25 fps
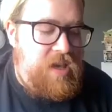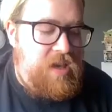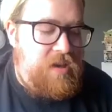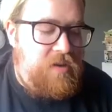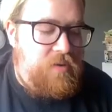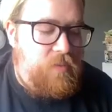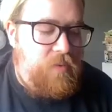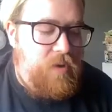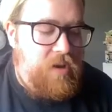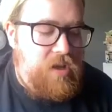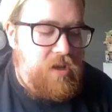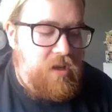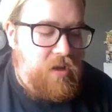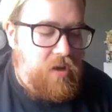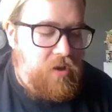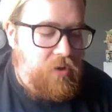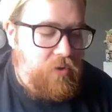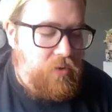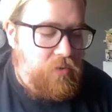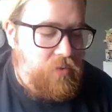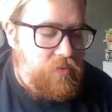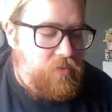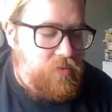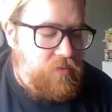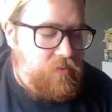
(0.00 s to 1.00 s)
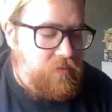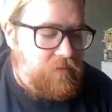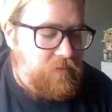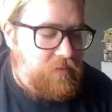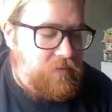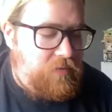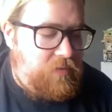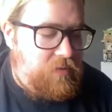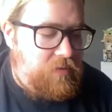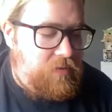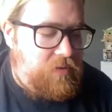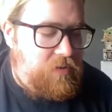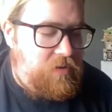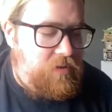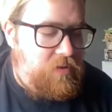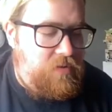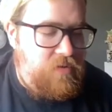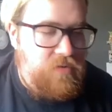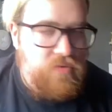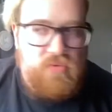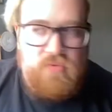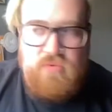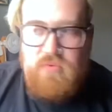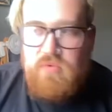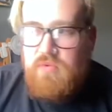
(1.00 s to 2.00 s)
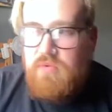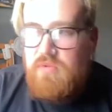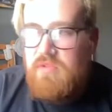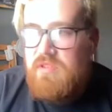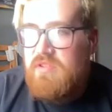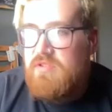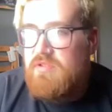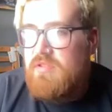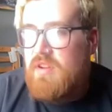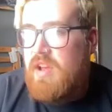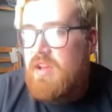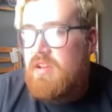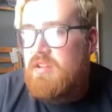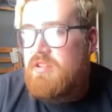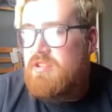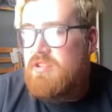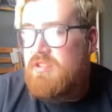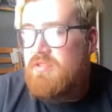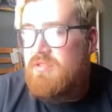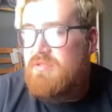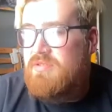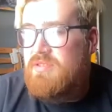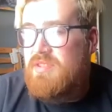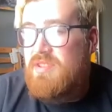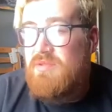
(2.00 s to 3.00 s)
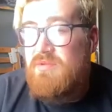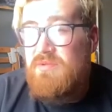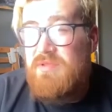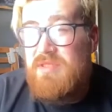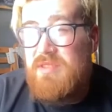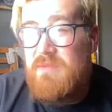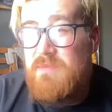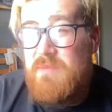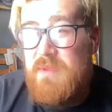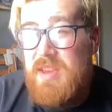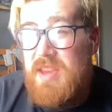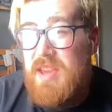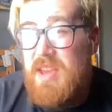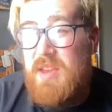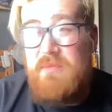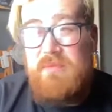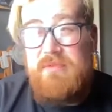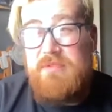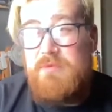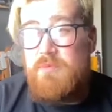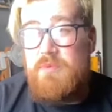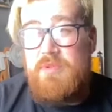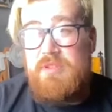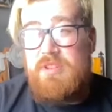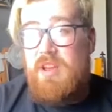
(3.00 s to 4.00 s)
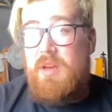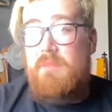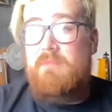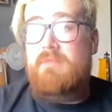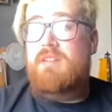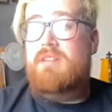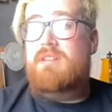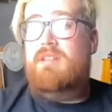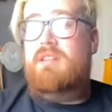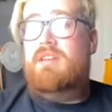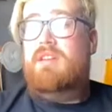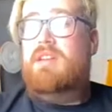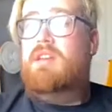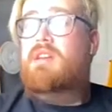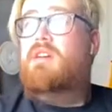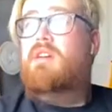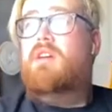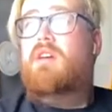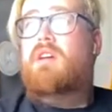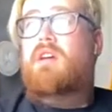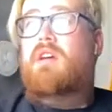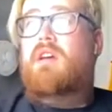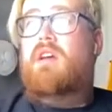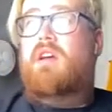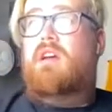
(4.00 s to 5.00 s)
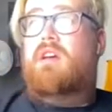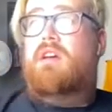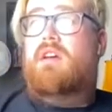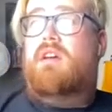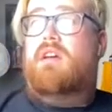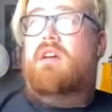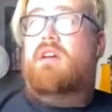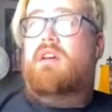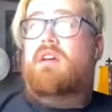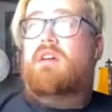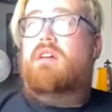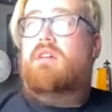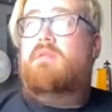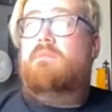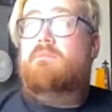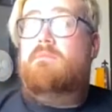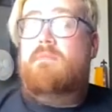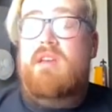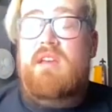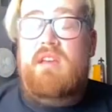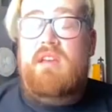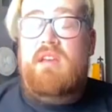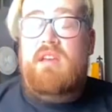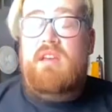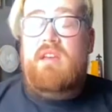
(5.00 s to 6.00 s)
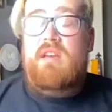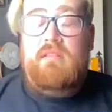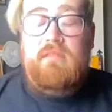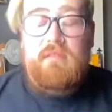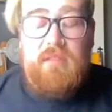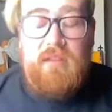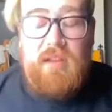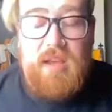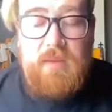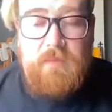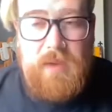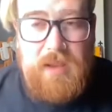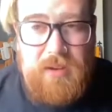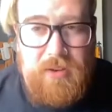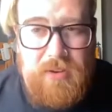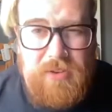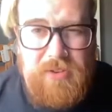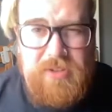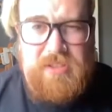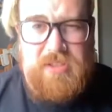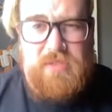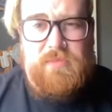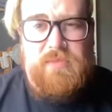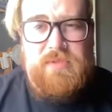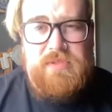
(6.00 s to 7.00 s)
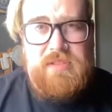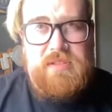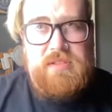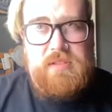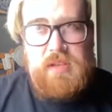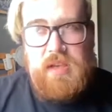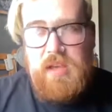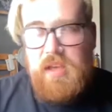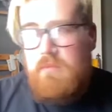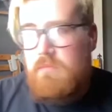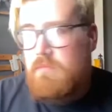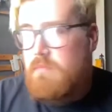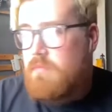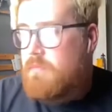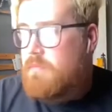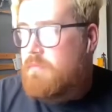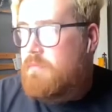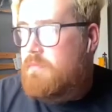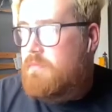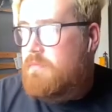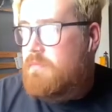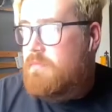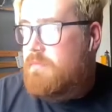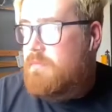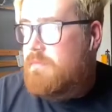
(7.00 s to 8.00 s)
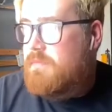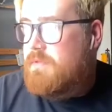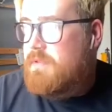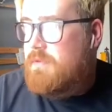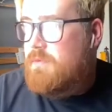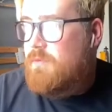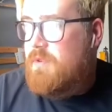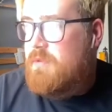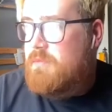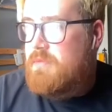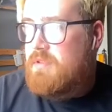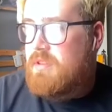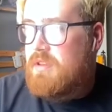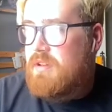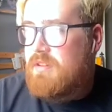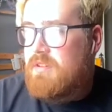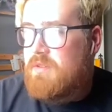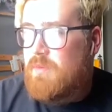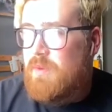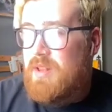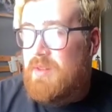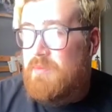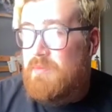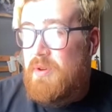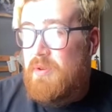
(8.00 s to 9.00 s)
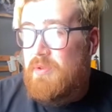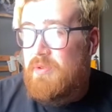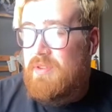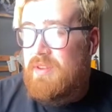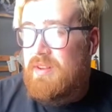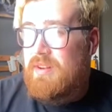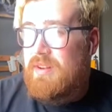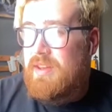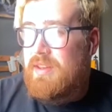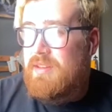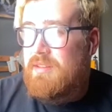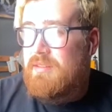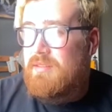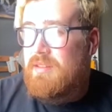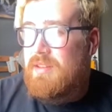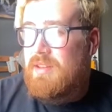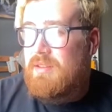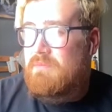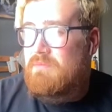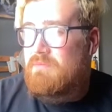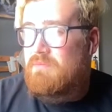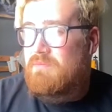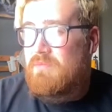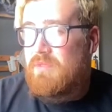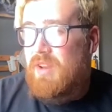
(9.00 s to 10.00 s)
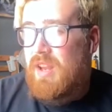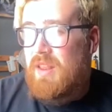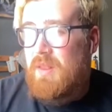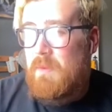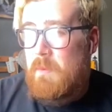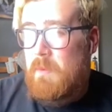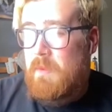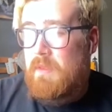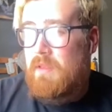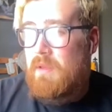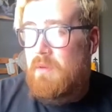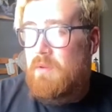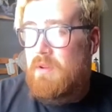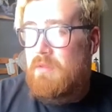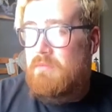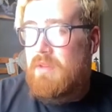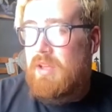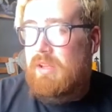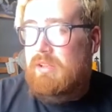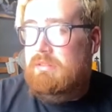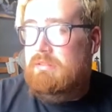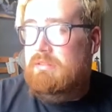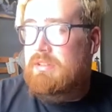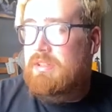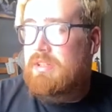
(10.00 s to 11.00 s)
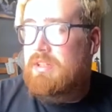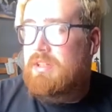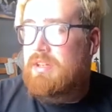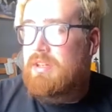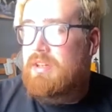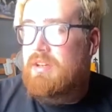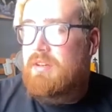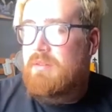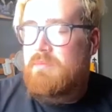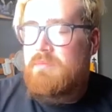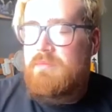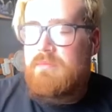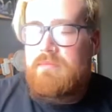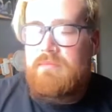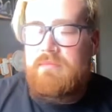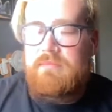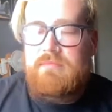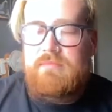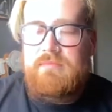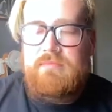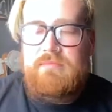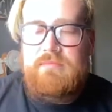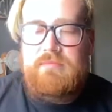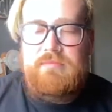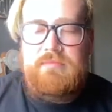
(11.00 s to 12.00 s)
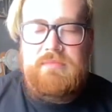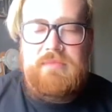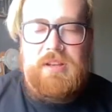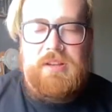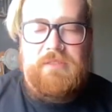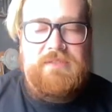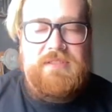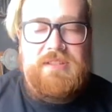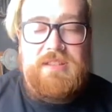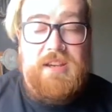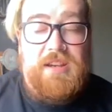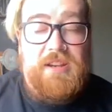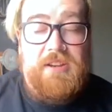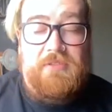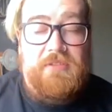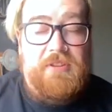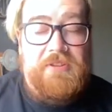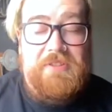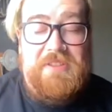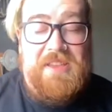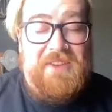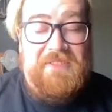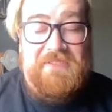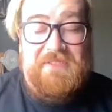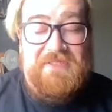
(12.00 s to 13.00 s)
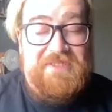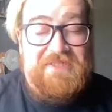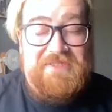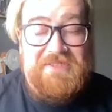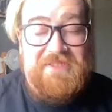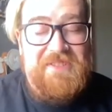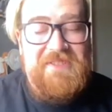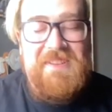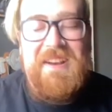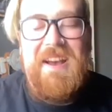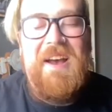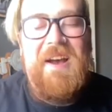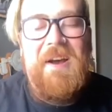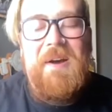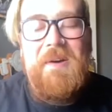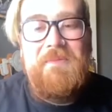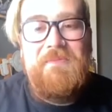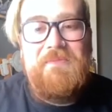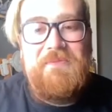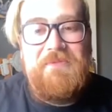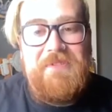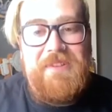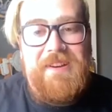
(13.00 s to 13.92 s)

it when you go to the drag shows. It was predominantly gay men. Of course, there was women there as well, mostly lesbians, I would imagine. Obviously, I don't know if they were true, but